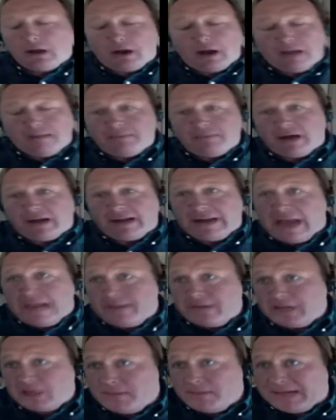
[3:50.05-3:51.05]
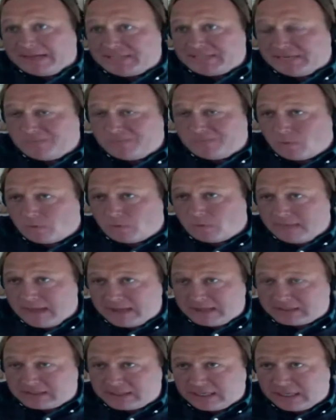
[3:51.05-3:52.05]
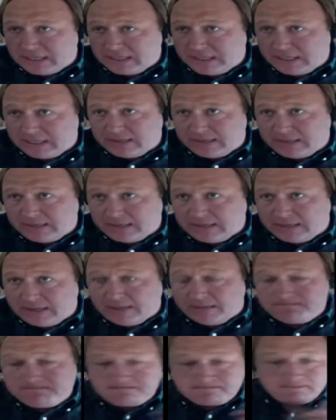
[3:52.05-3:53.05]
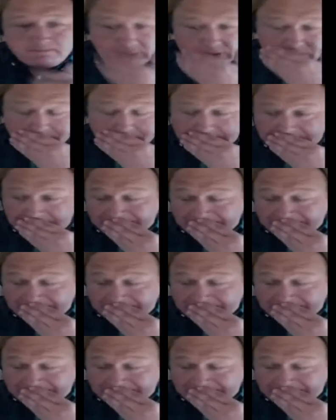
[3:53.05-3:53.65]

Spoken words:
All right, buddy. I'm going to go about 10 more minutes, and then because when we